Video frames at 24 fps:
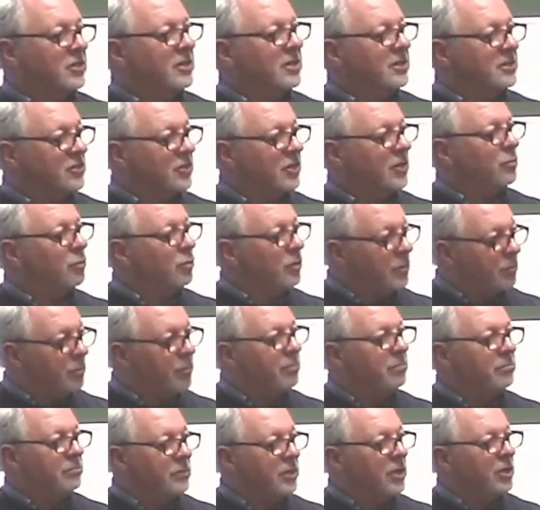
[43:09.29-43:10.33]
And I'll say,
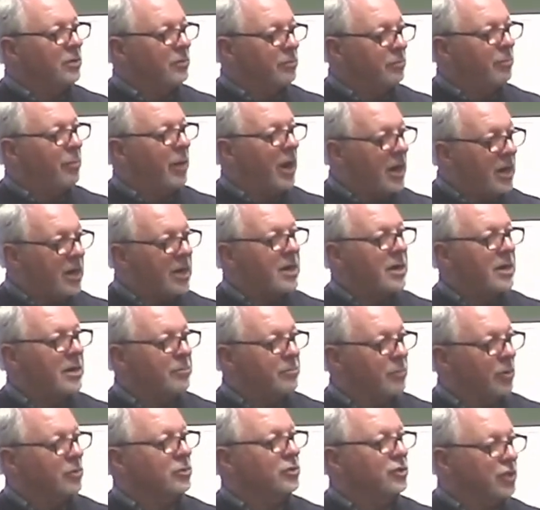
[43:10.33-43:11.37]
well, you know,
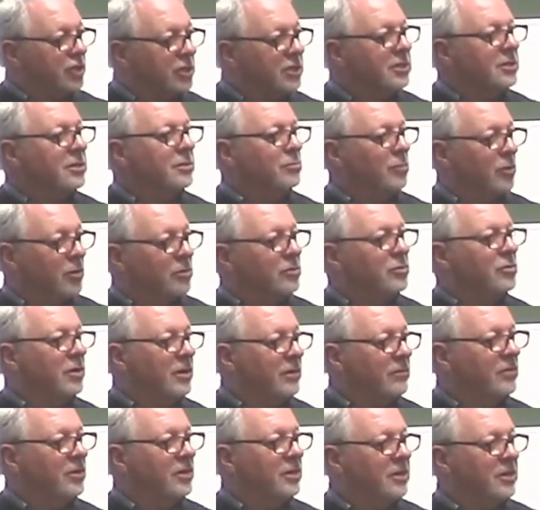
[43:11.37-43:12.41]
Bob or Jim or
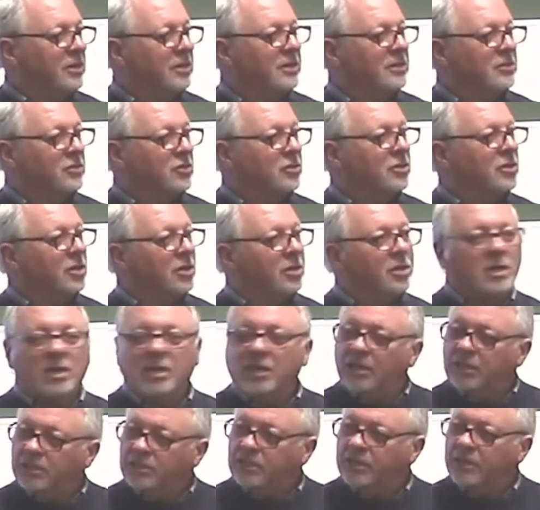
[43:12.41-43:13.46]
whoever it is, you know,
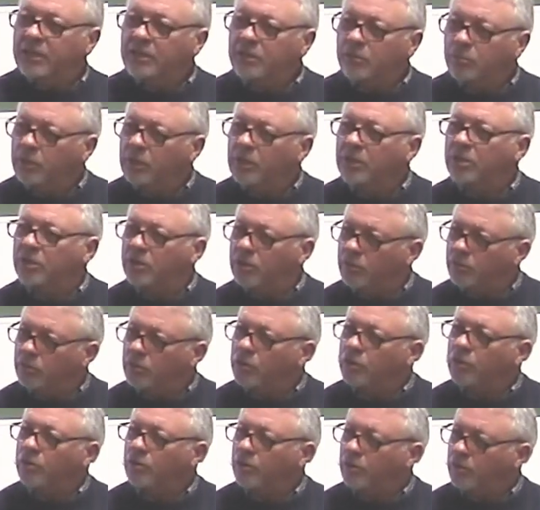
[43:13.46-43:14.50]
tell me, you
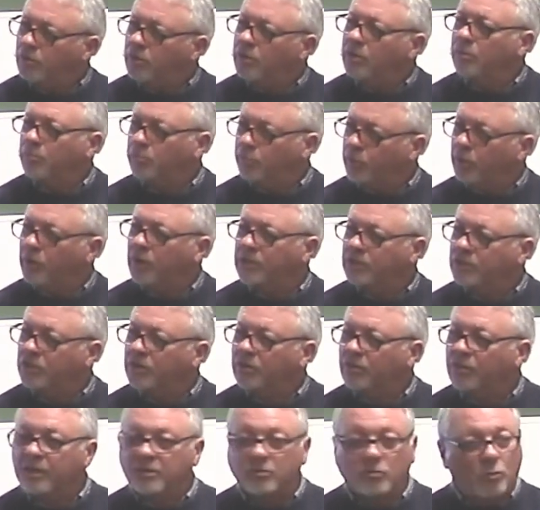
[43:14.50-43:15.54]
know, your
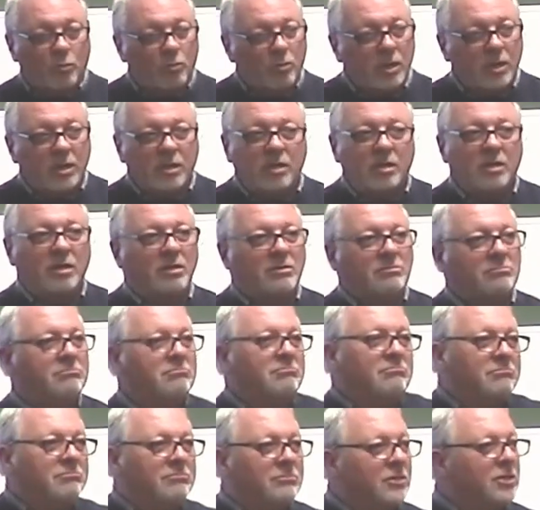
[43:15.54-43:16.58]
impression. Think, well,
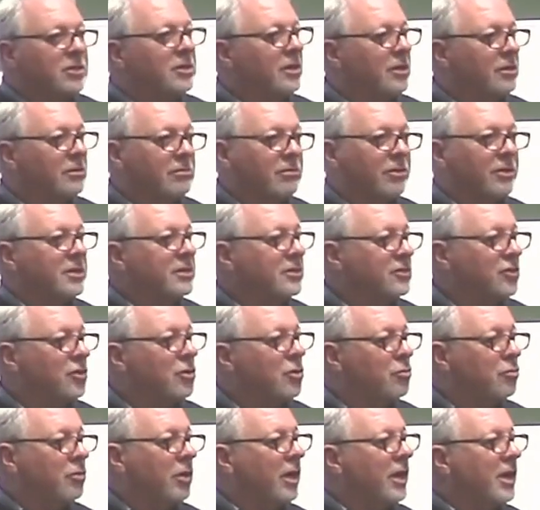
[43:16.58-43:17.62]
you know, things
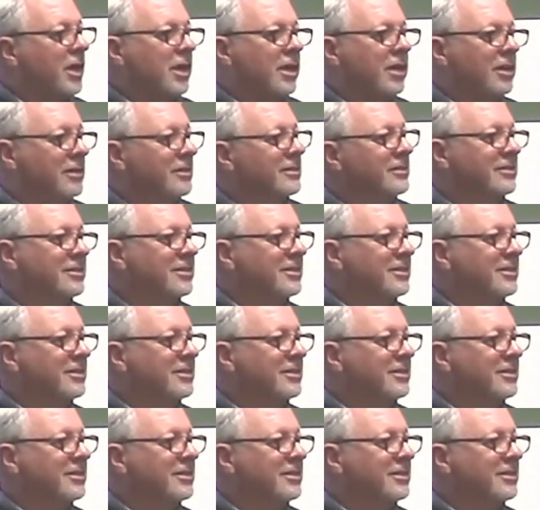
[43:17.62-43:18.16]
are okay.